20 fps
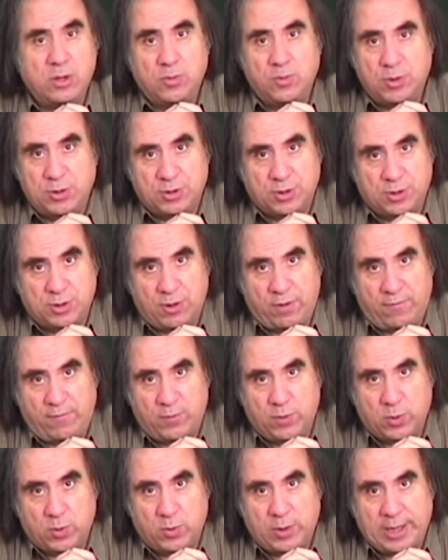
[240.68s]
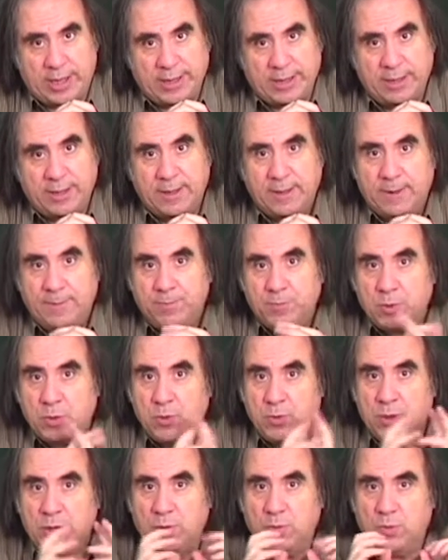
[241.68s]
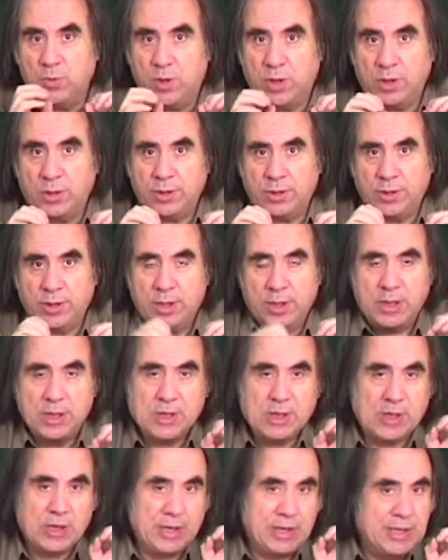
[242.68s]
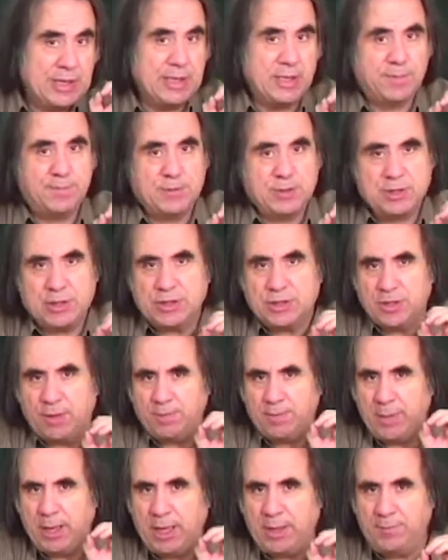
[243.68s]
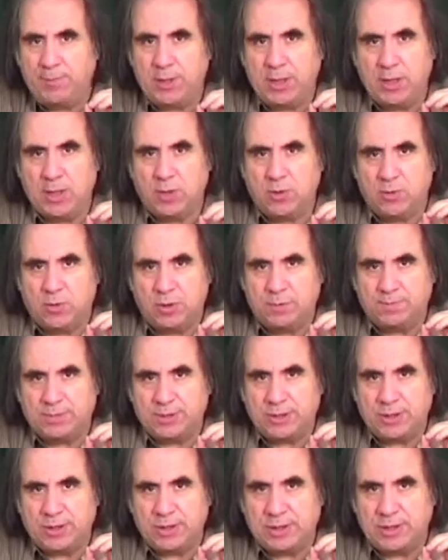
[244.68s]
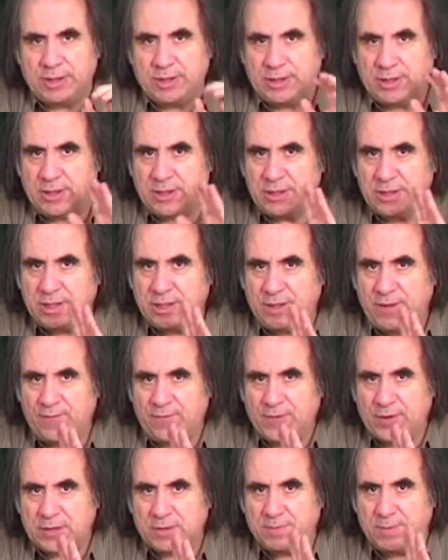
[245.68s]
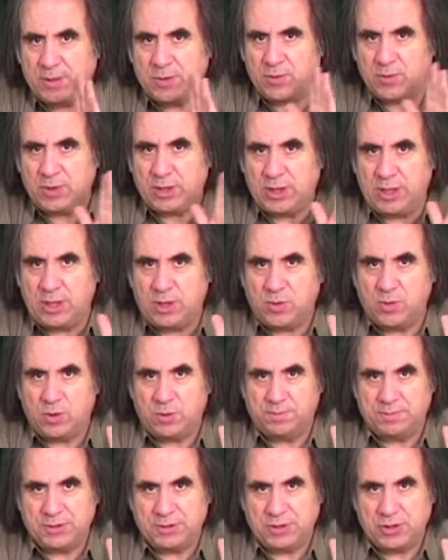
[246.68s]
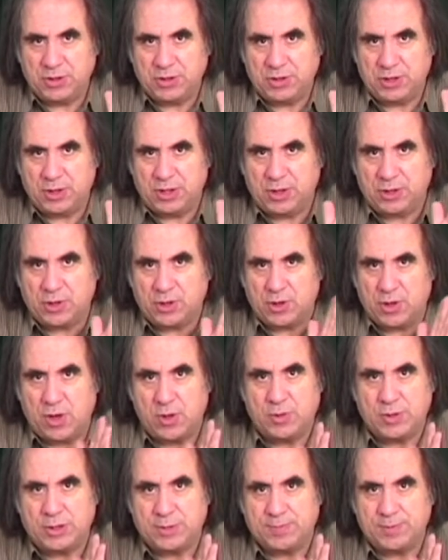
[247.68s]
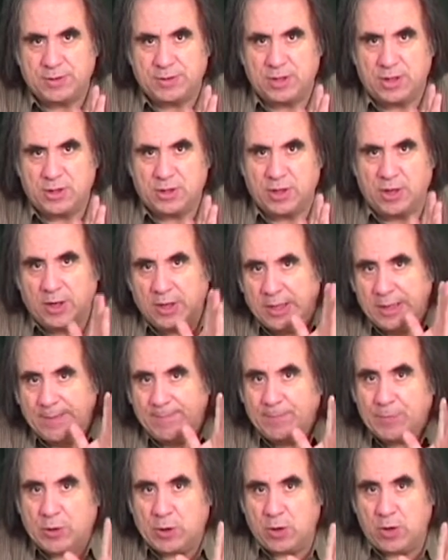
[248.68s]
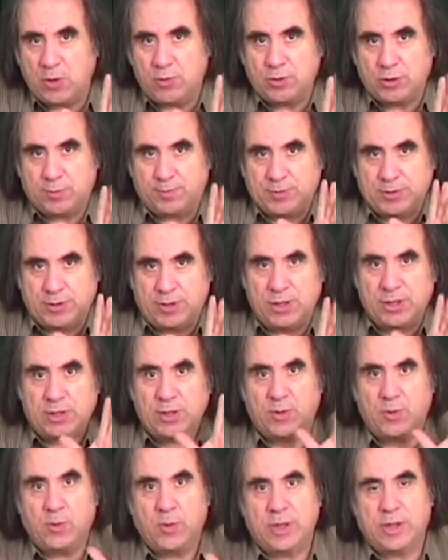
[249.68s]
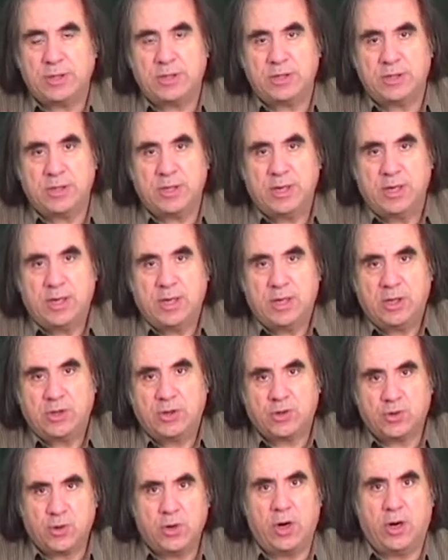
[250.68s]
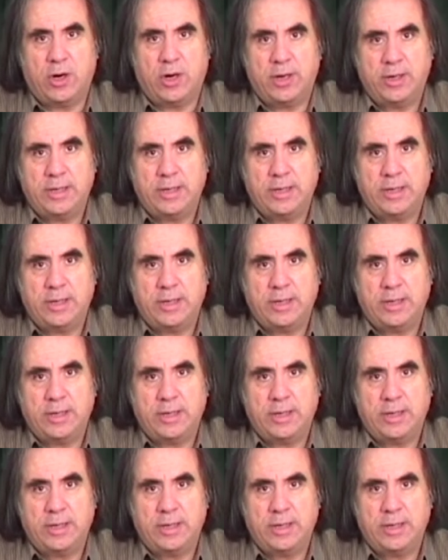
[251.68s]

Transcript: want draw for white. We want clear position, maybe equal position. There is a difference between equal position and drawish position. Drawish position when it's draw,